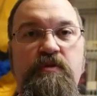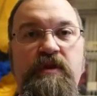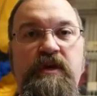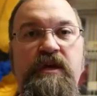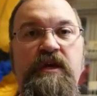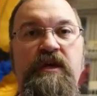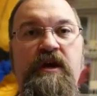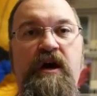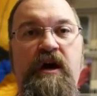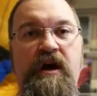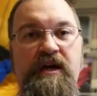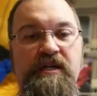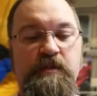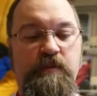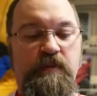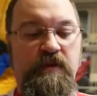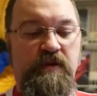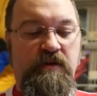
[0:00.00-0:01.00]
the
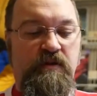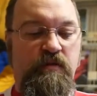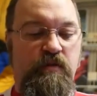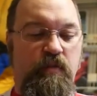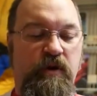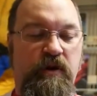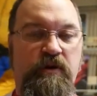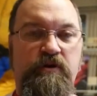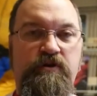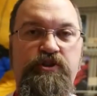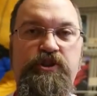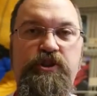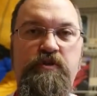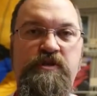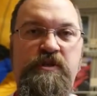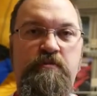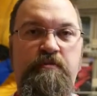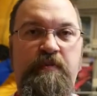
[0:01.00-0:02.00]
hospital where
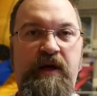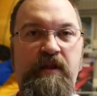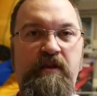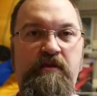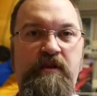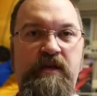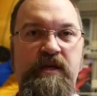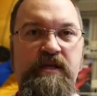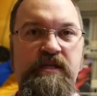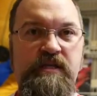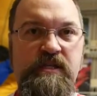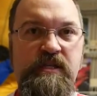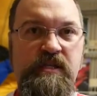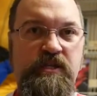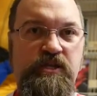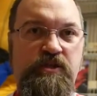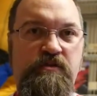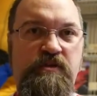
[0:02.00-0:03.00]
Josie Beller
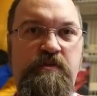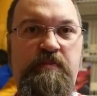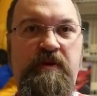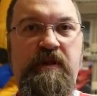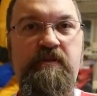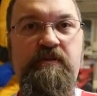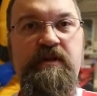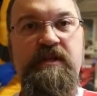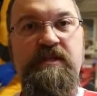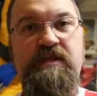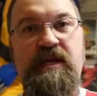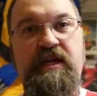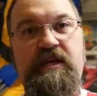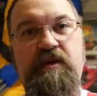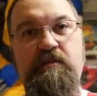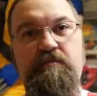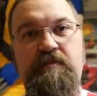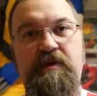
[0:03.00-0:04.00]
is. Josie Beller is
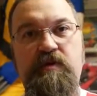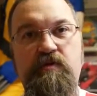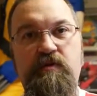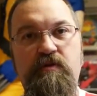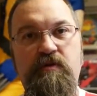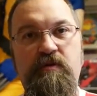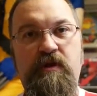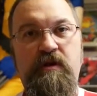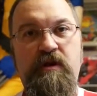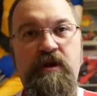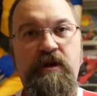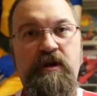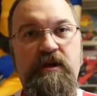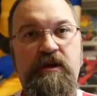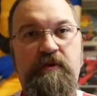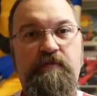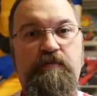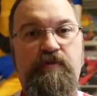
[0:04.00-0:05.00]
that computer
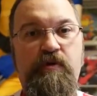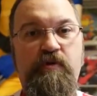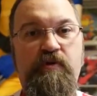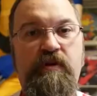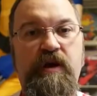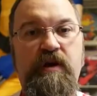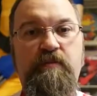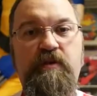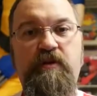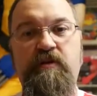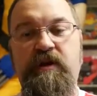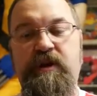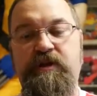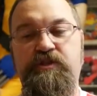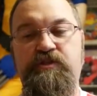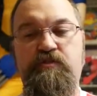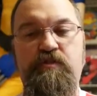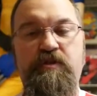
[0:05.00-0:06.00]
programmer
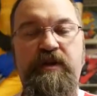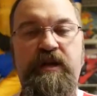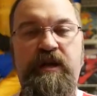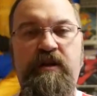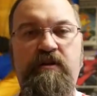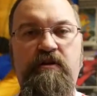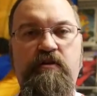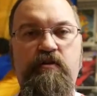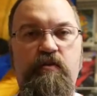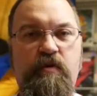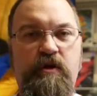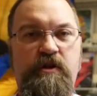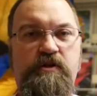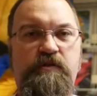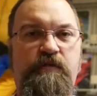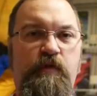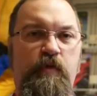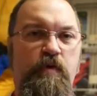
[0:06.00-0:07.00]
extraordinaire who
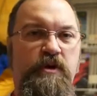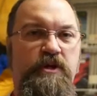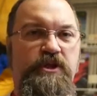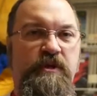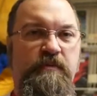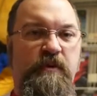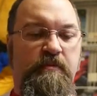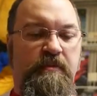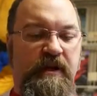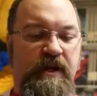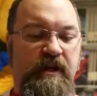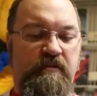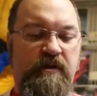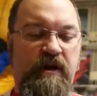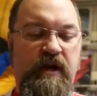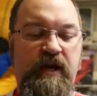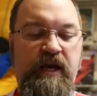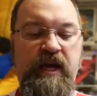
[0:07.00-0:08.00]
works for GB
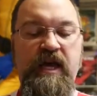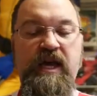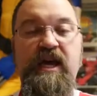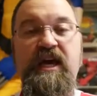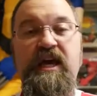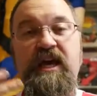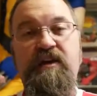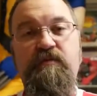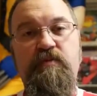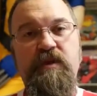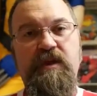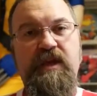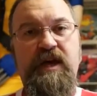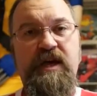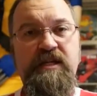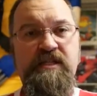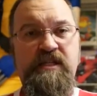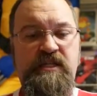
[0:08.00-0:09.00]
BlackRock. He
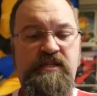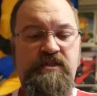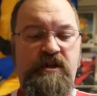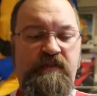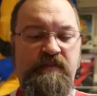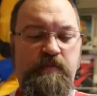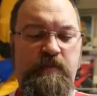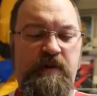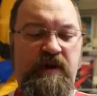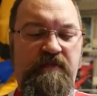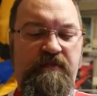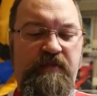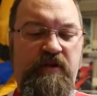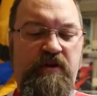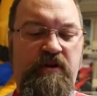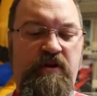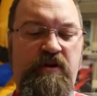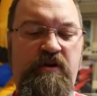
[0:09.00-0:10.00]
really has a soft spot
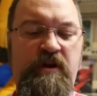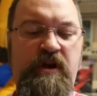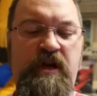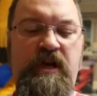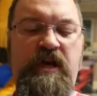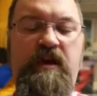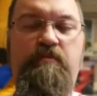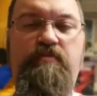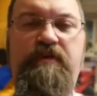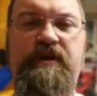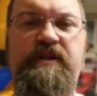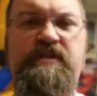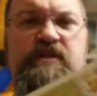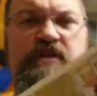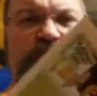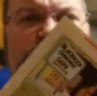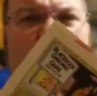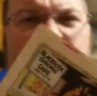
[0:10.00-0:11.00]
for her. He
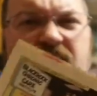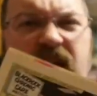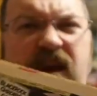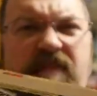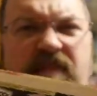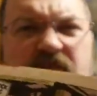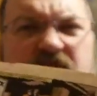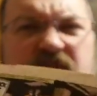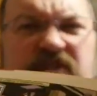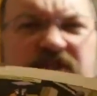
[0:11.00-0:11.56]
brings her whatever